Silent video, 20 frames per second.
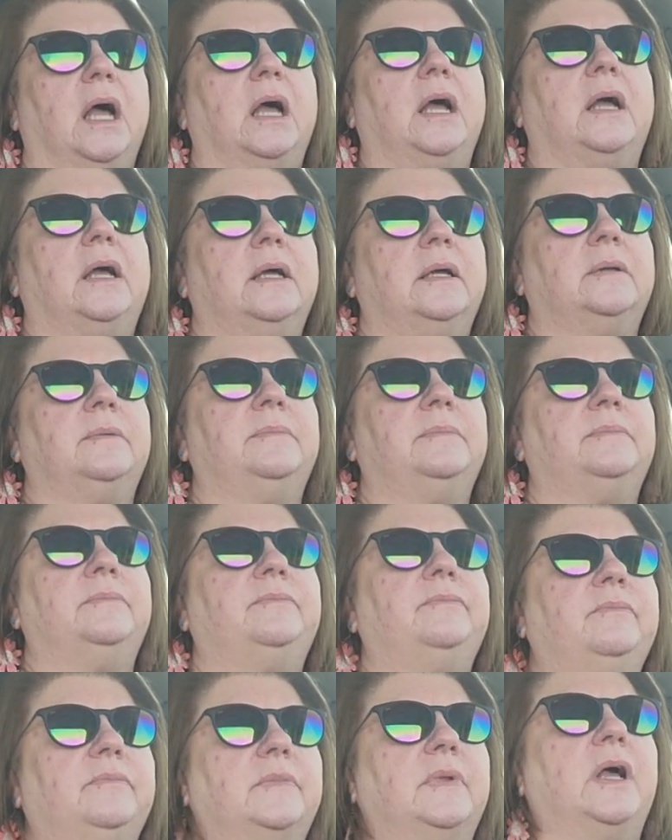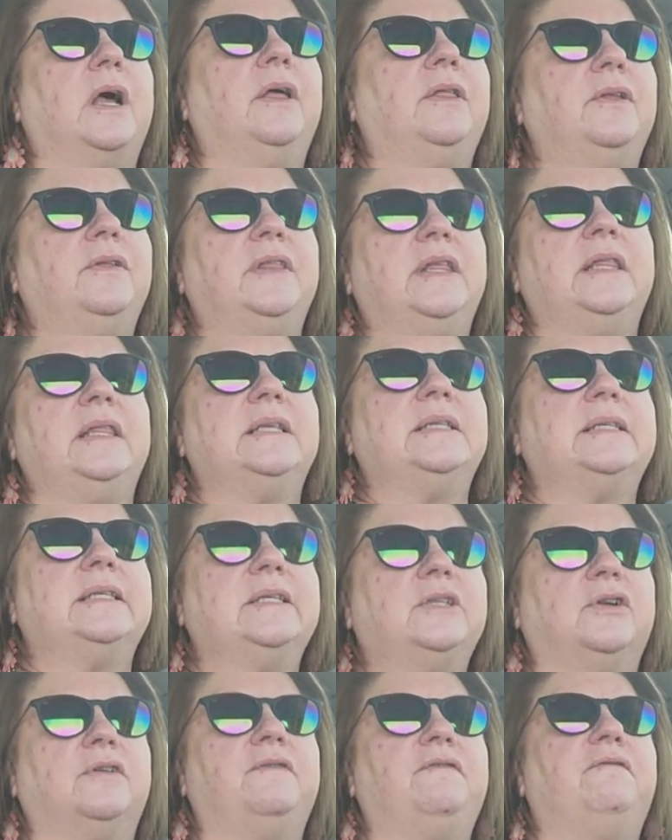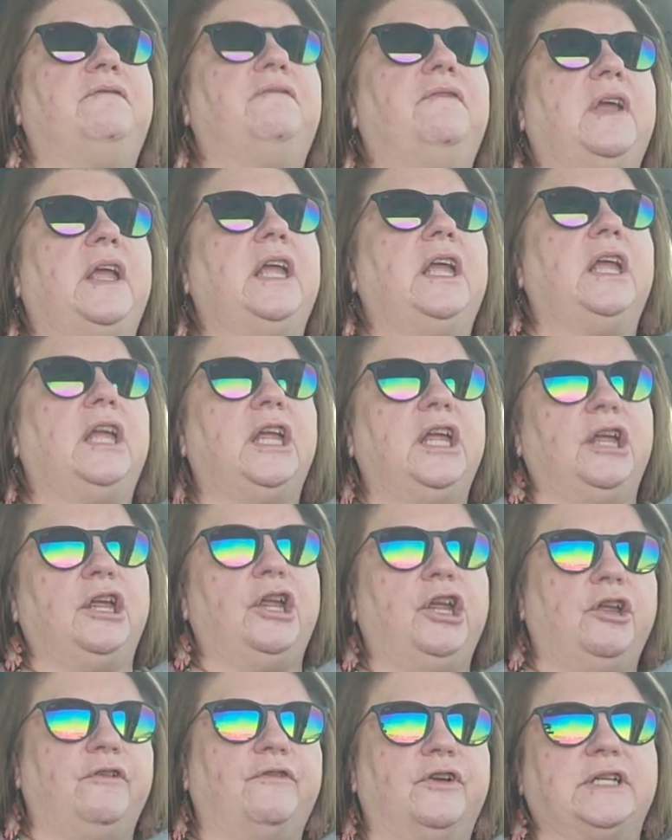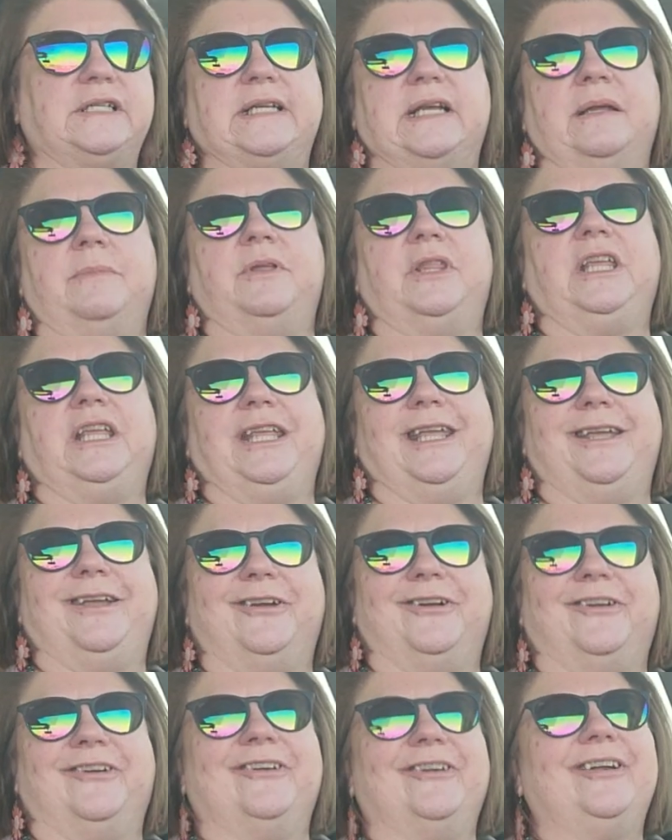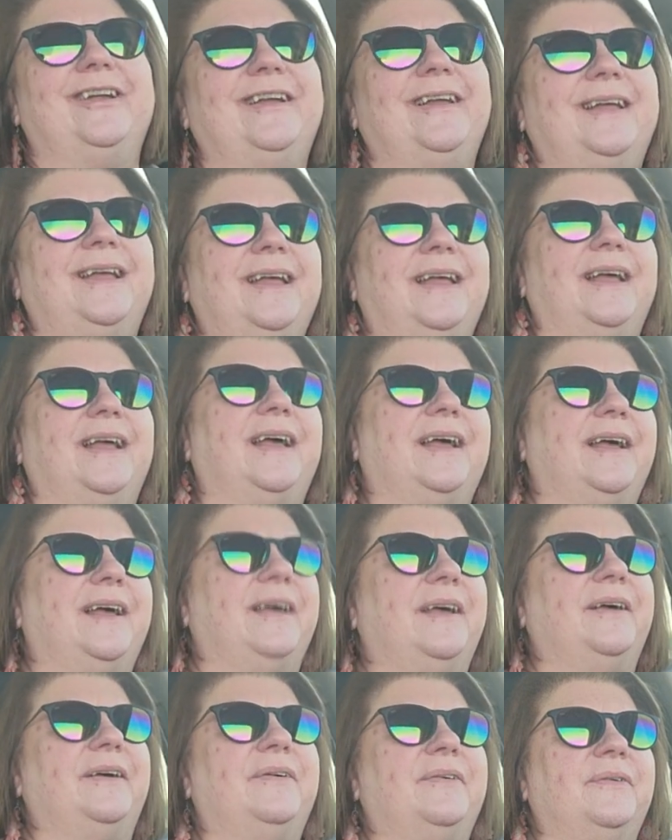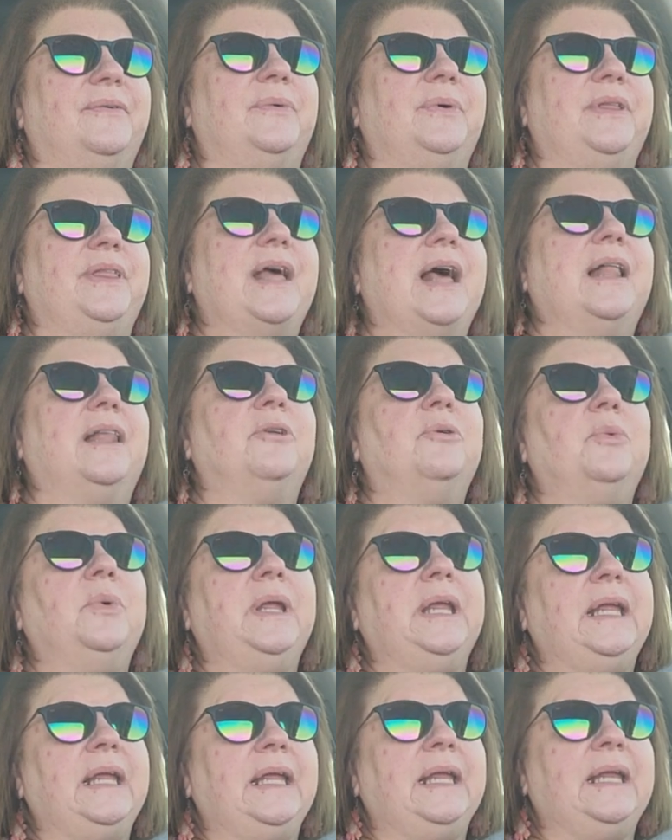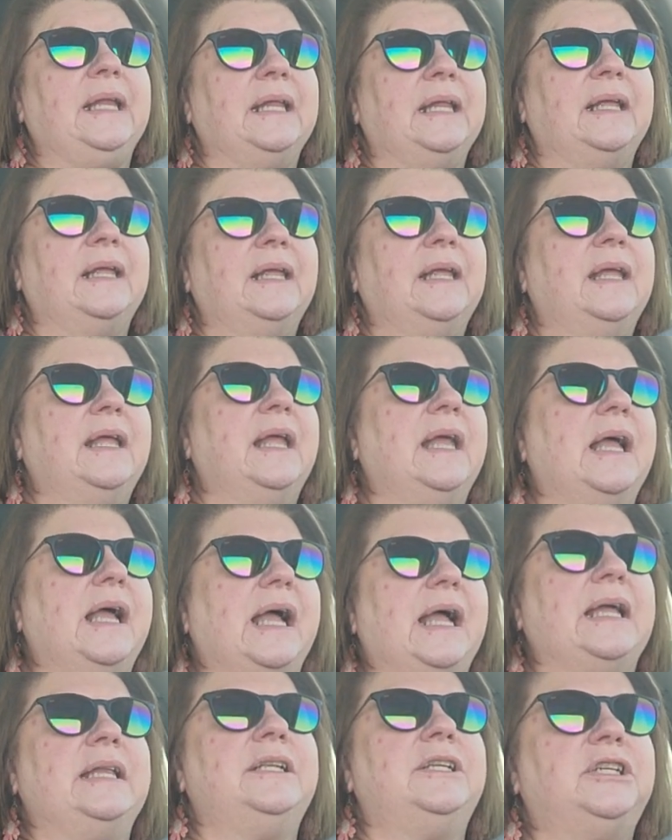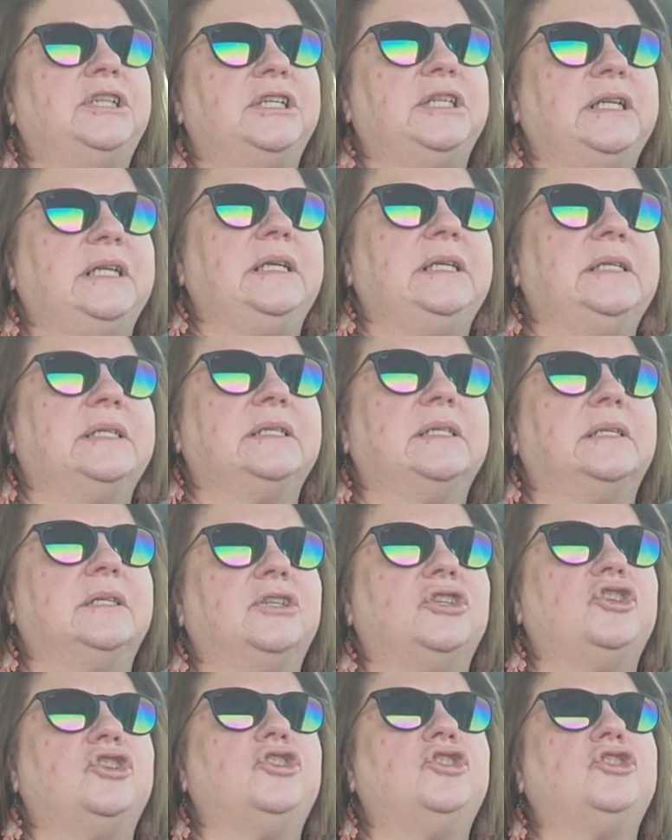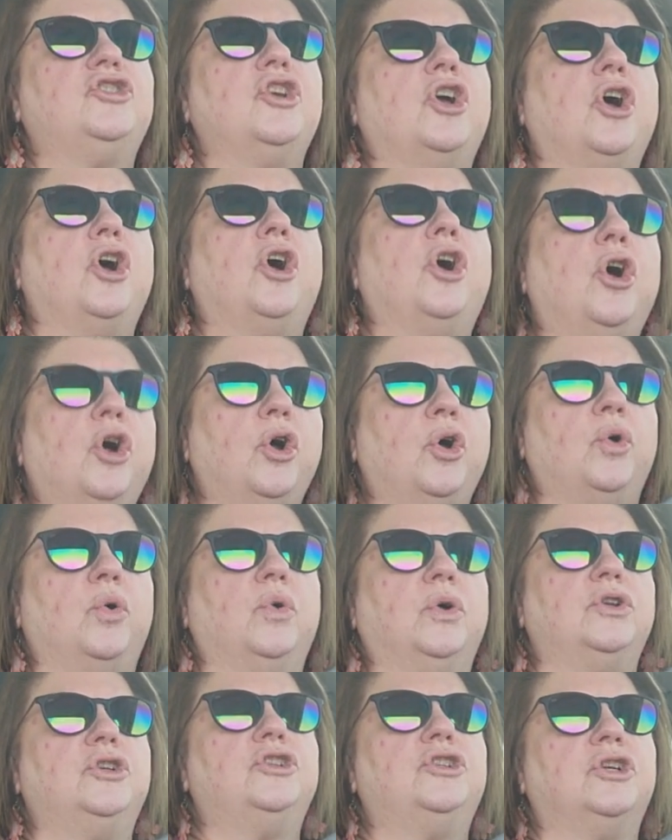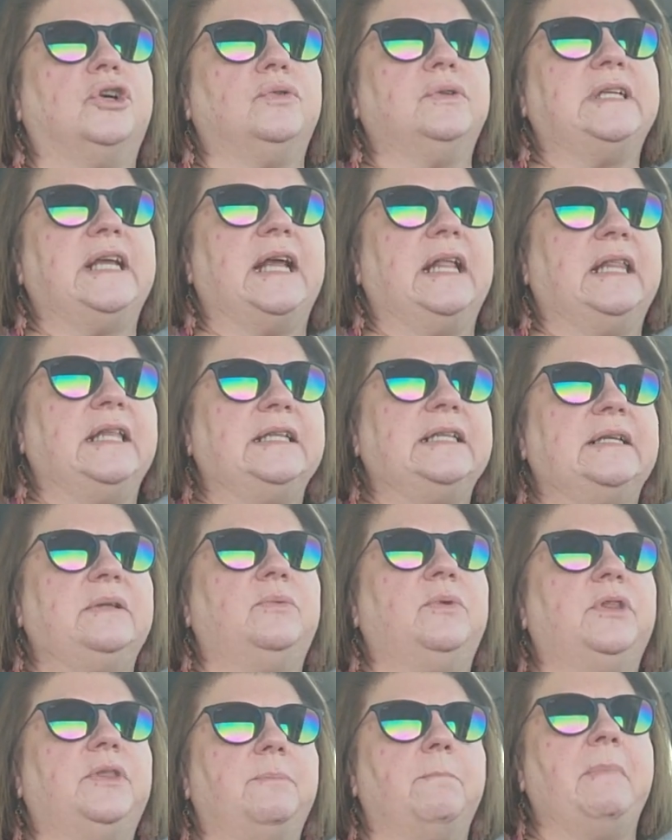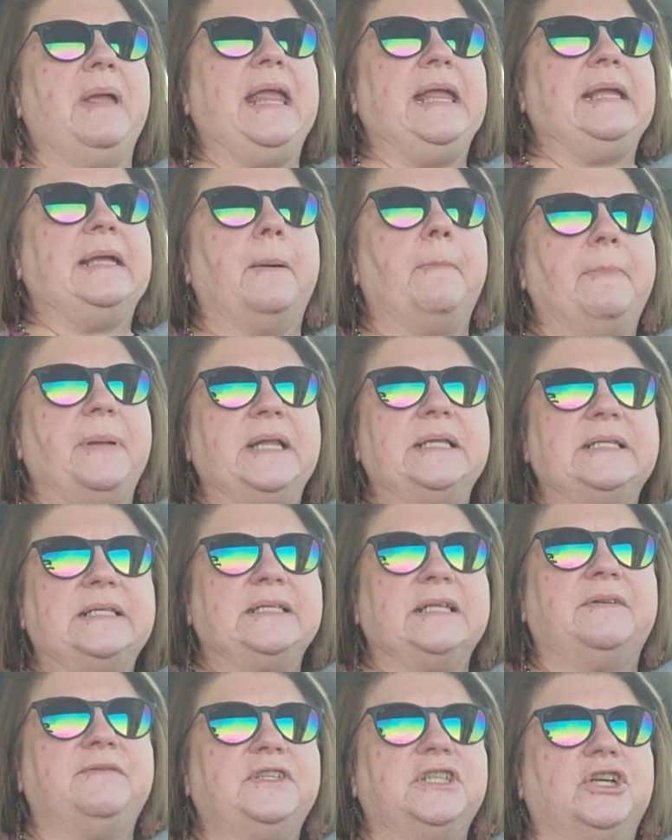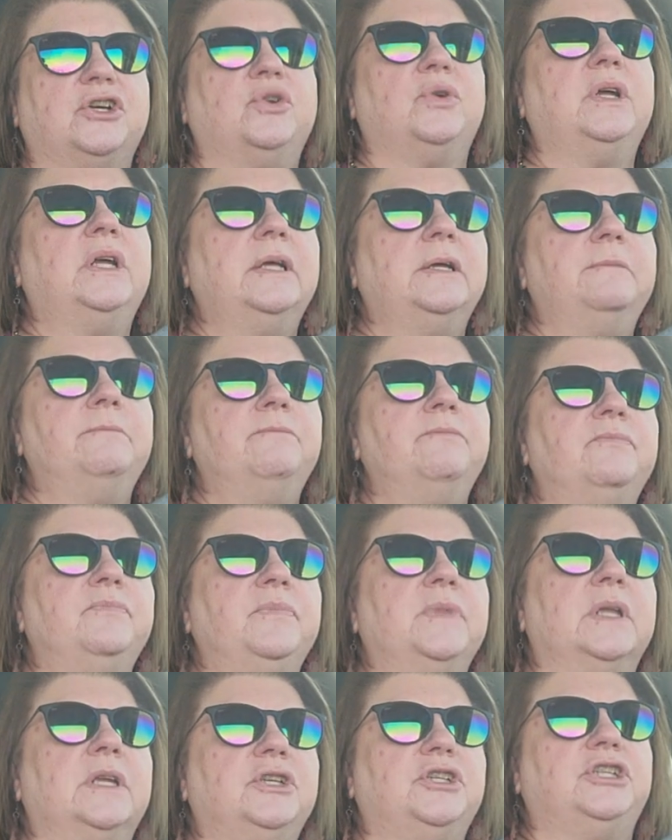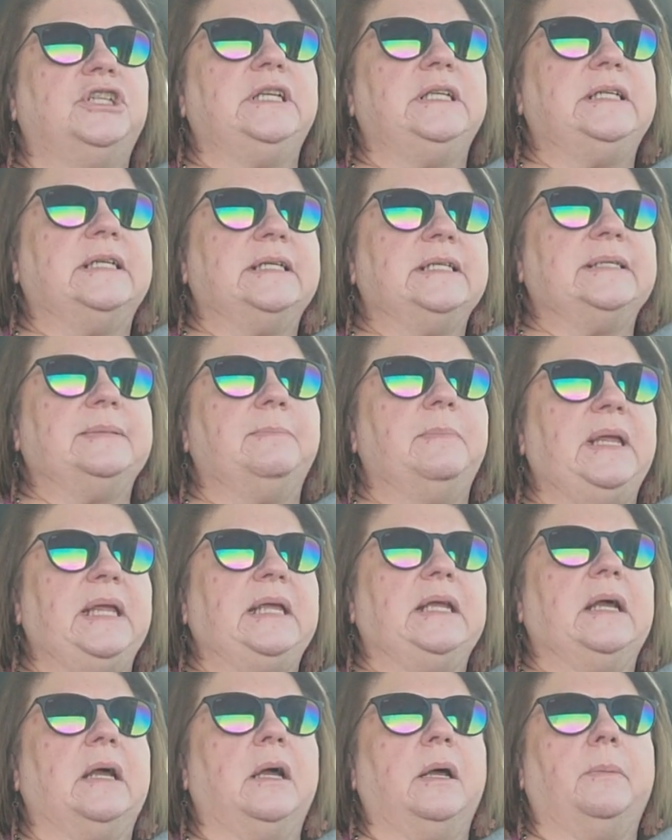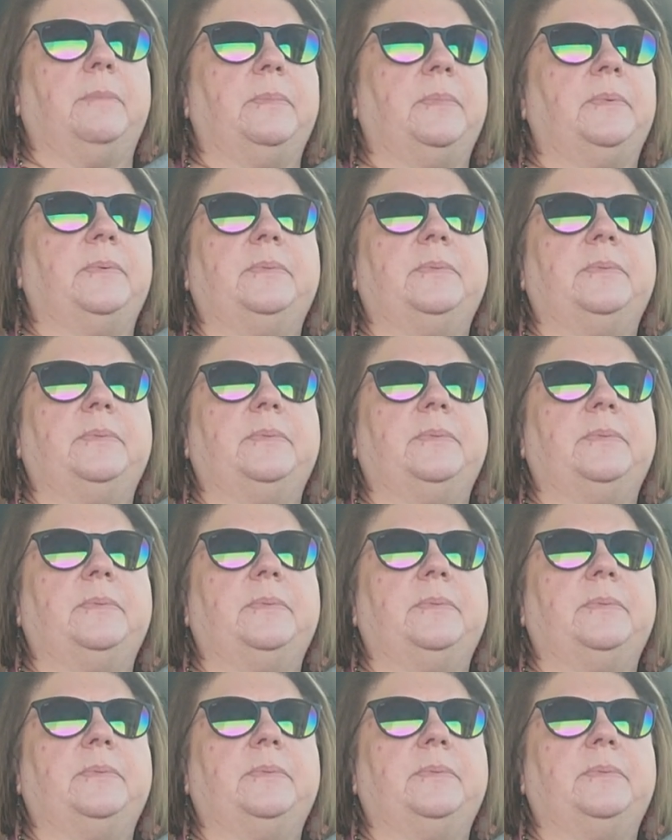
Um, other than this is her day time of the year uh, with Halloween. And she's so, so talented with makeup and stuff. So she does makeup.